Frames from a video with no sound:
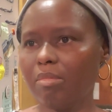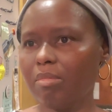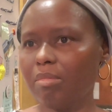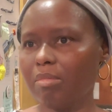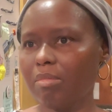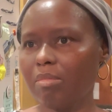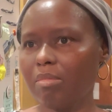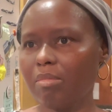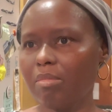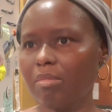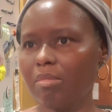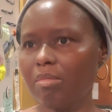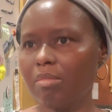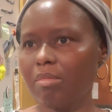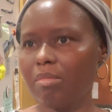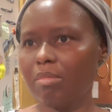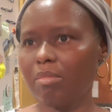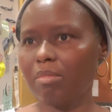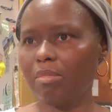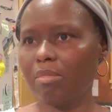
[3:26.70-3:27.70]

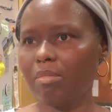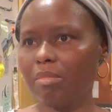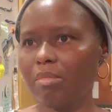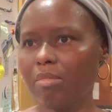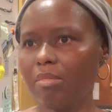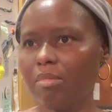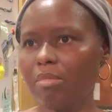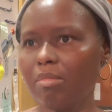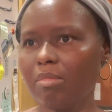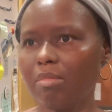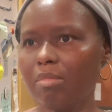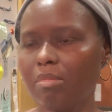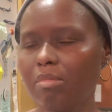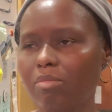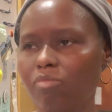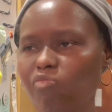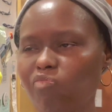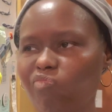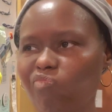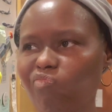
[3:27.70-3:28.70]

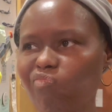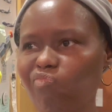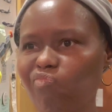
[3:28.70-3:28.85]
(no one is talking)